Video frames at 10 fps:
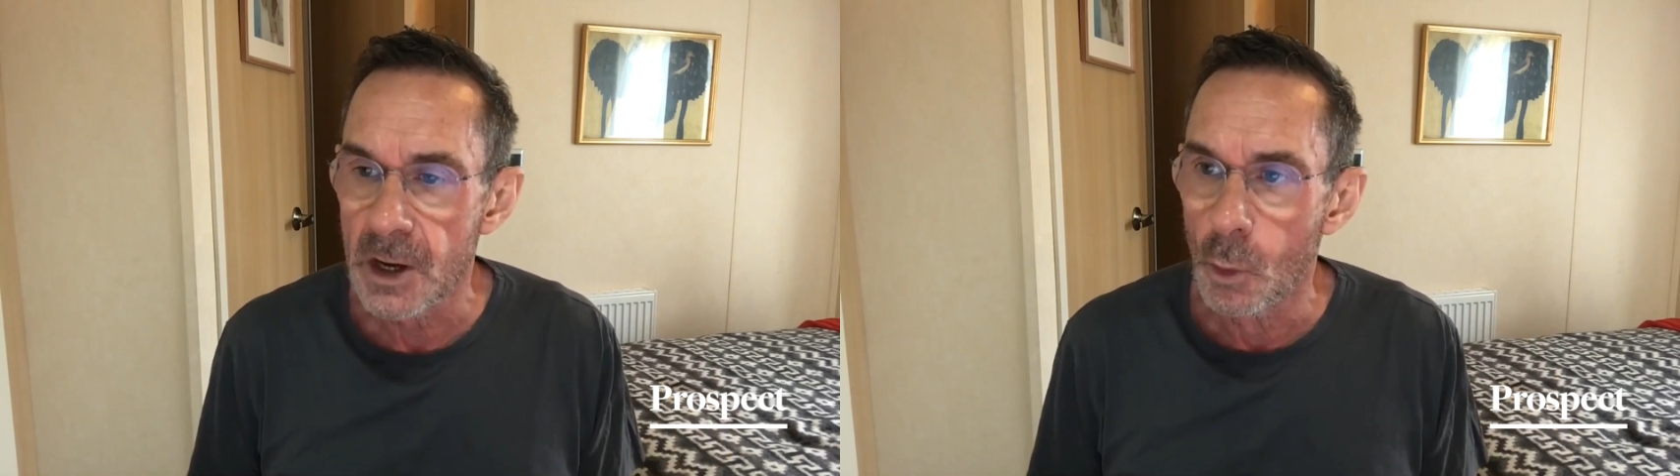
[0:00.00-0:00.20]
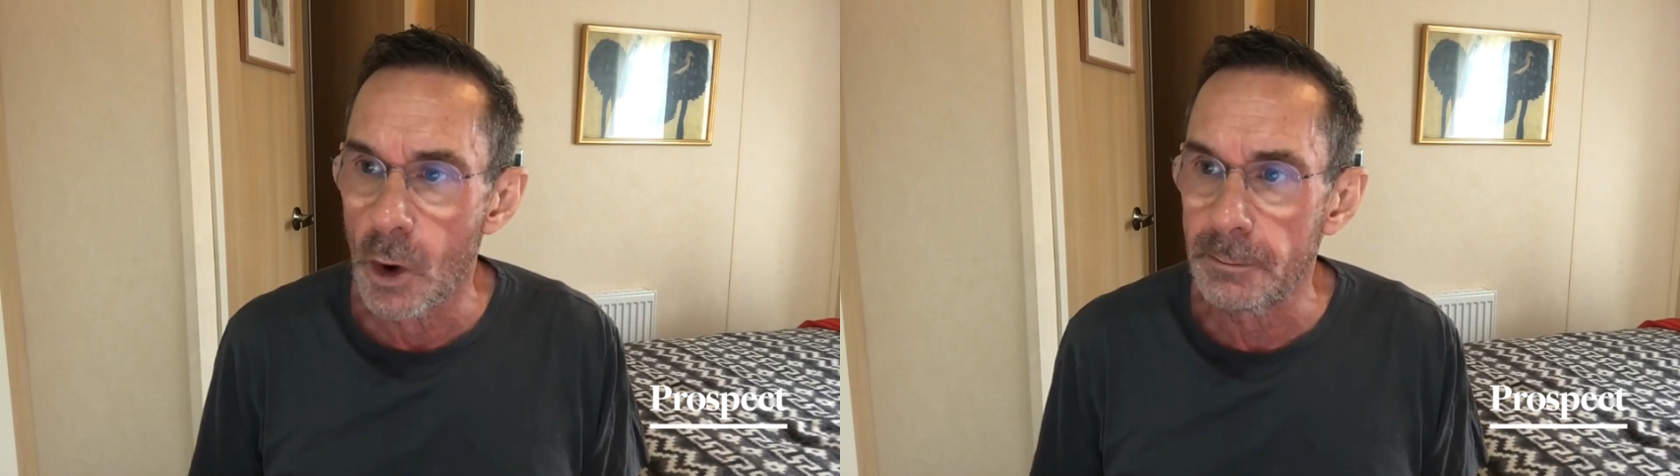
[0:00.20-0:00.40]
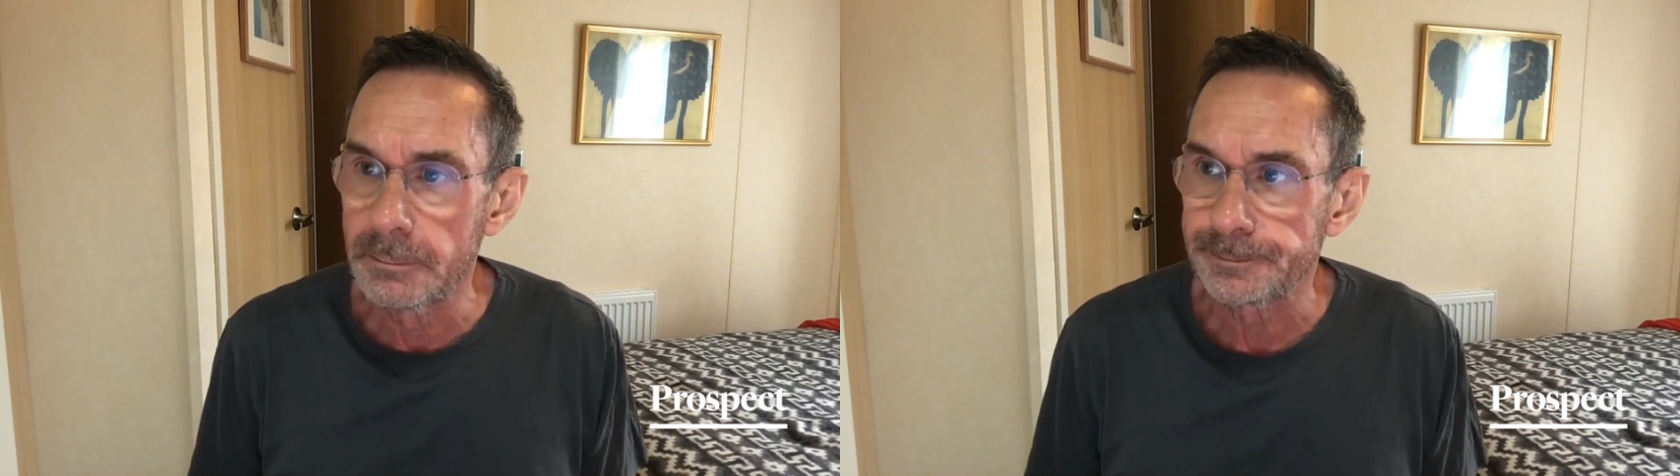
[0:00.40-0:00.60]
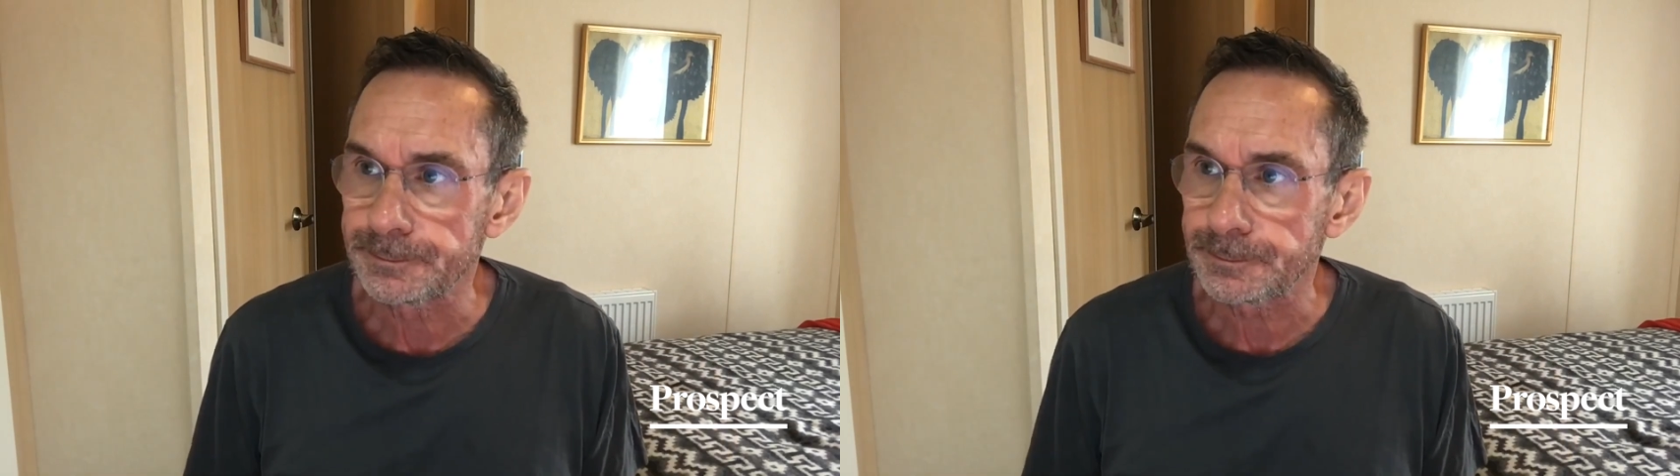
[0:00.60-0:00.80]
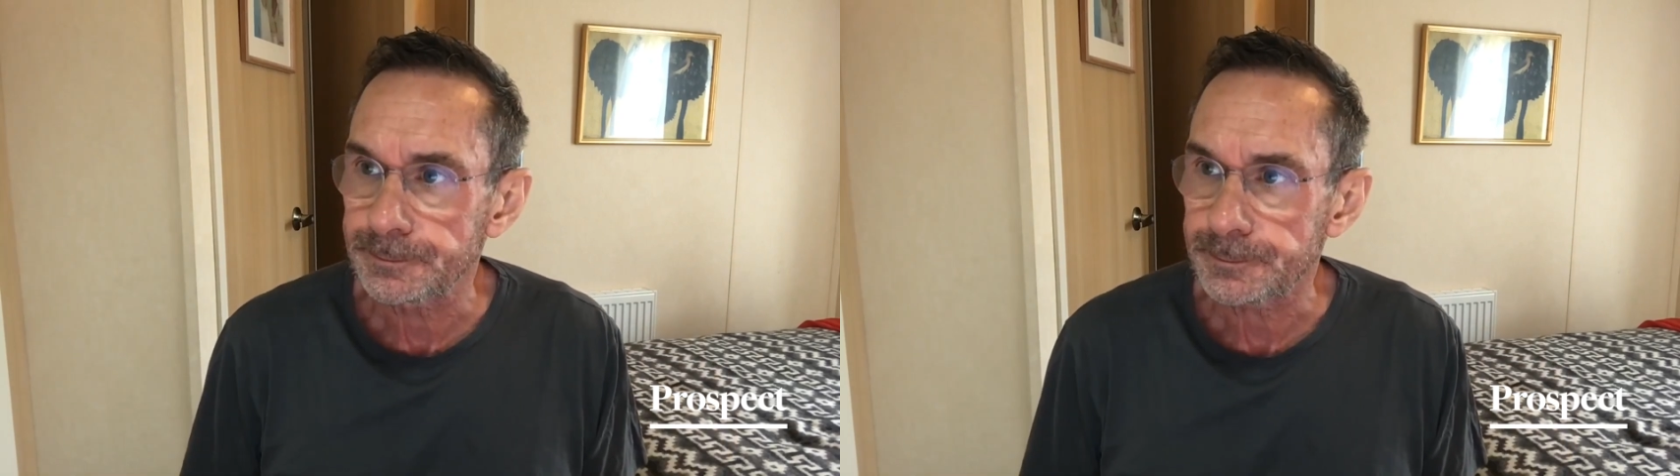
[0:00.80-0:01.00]
Well,
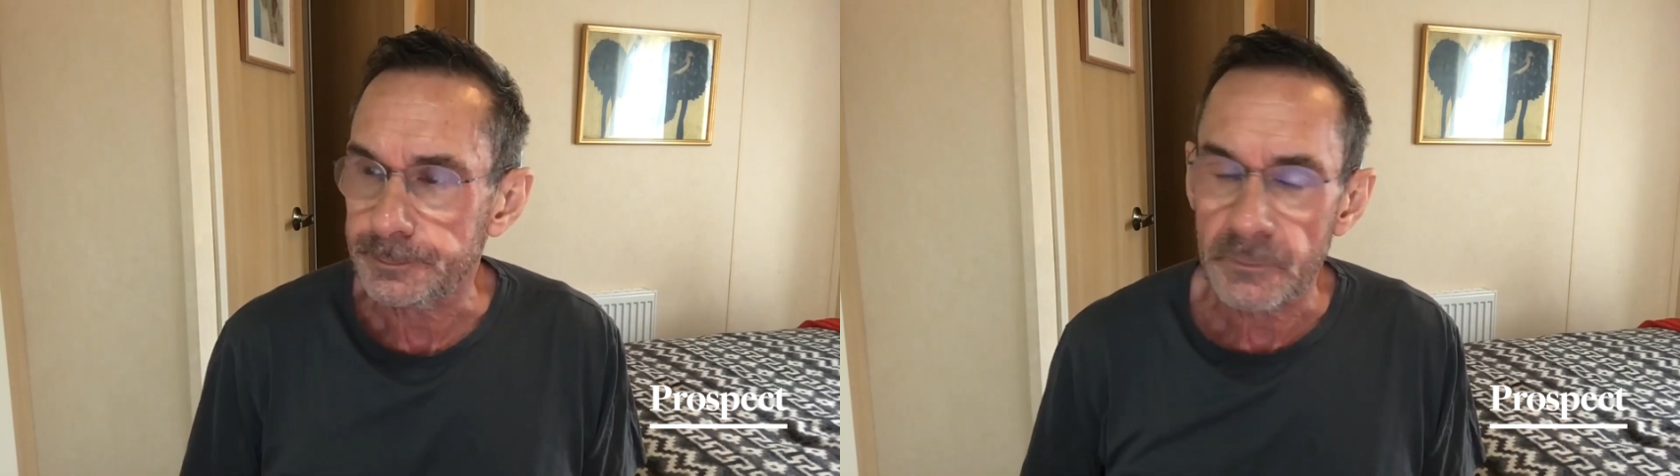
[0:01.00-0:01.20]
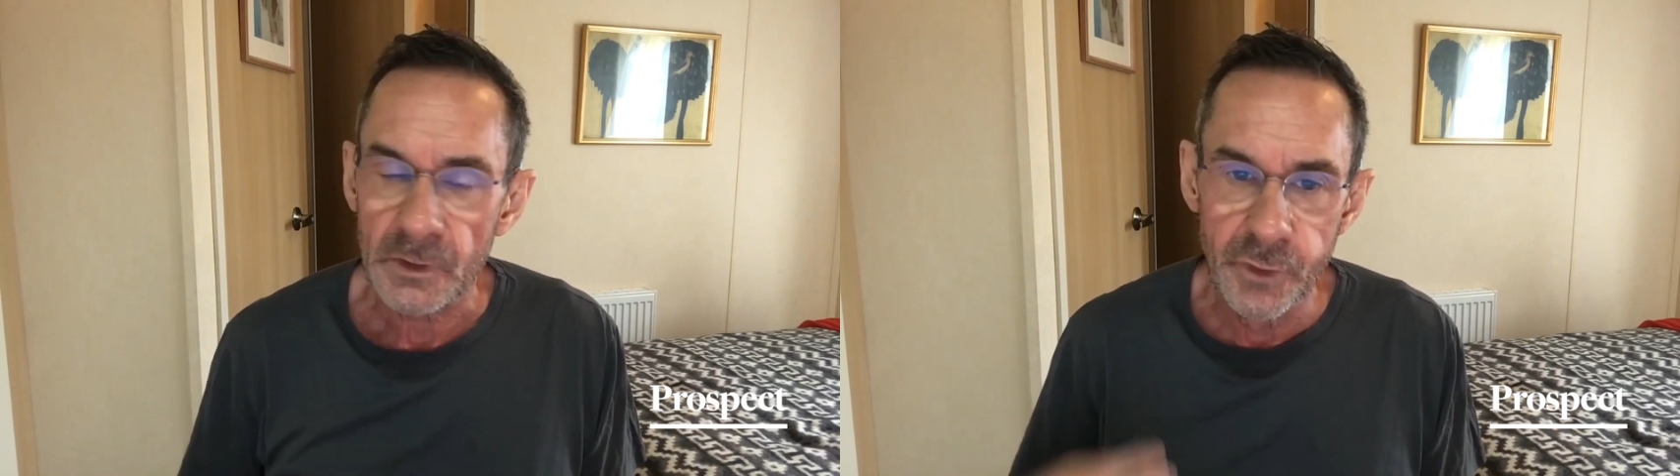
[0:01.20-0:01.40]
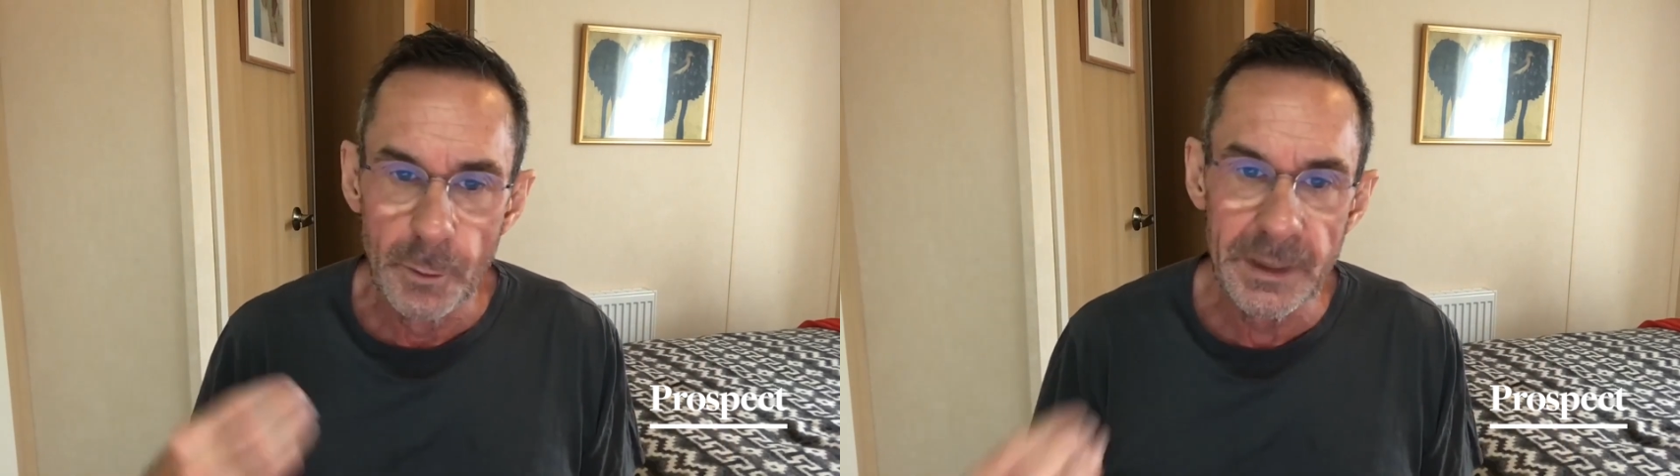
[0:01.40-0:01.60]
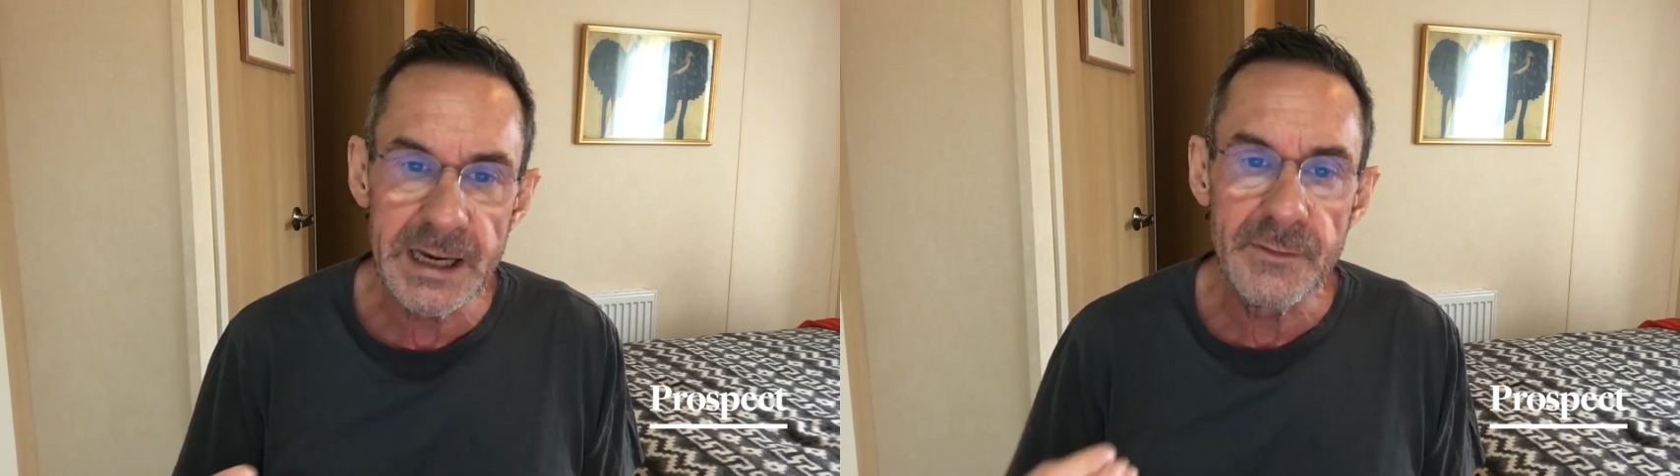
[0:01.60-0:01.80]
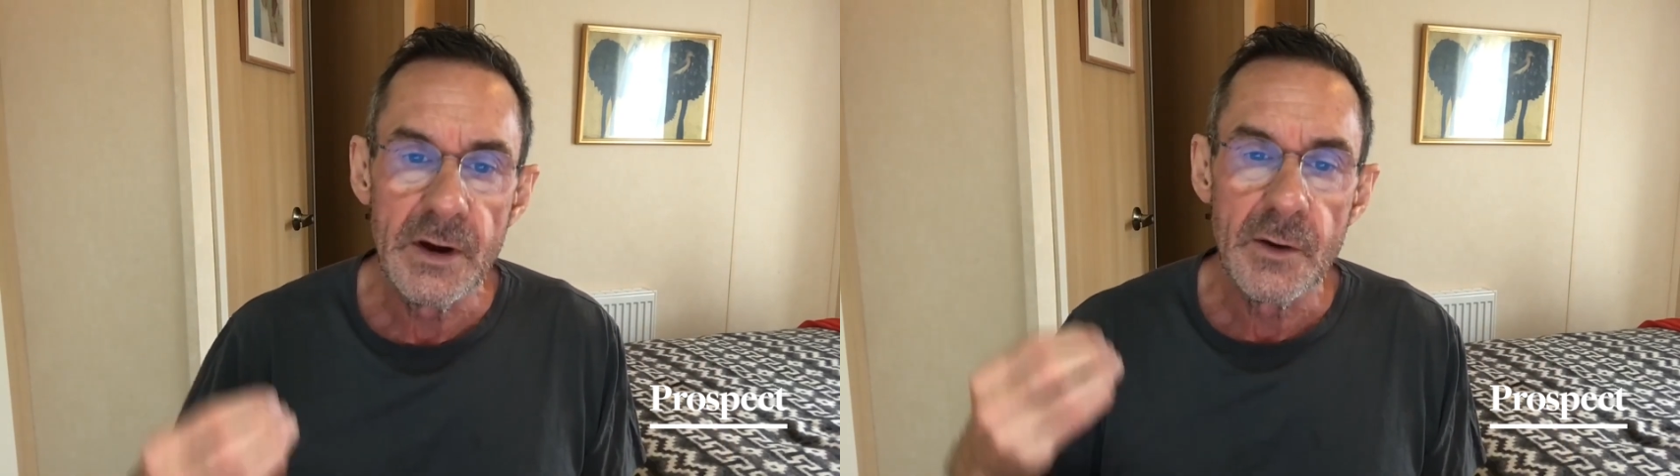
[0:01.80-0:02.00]
for
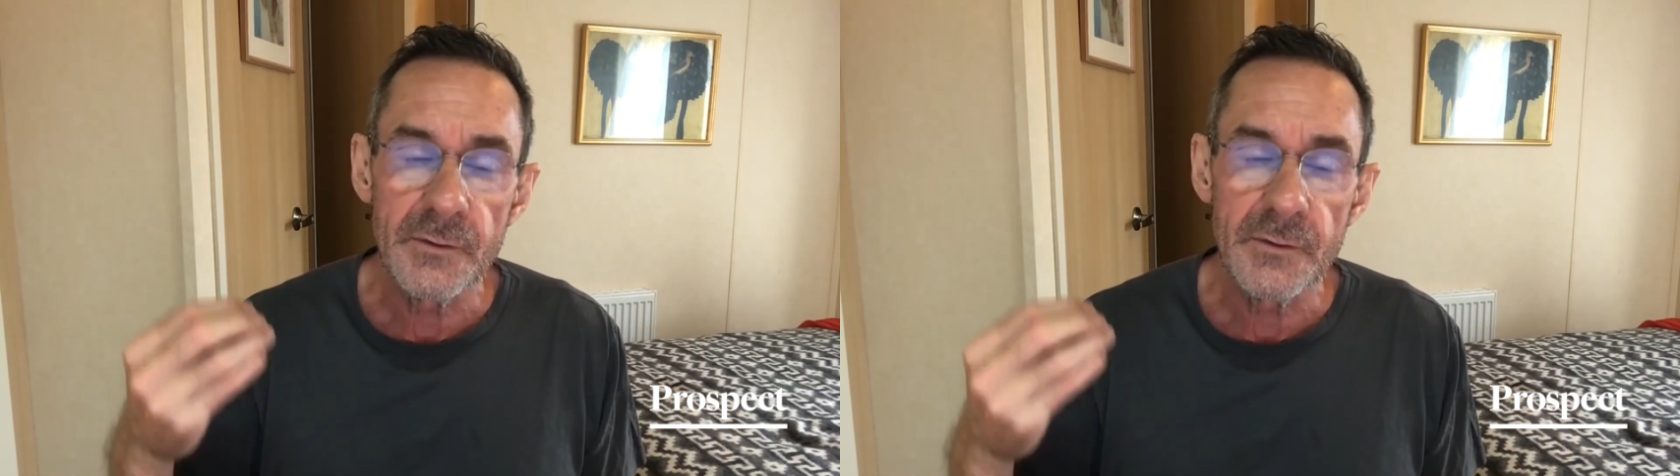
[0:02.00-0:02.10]
me,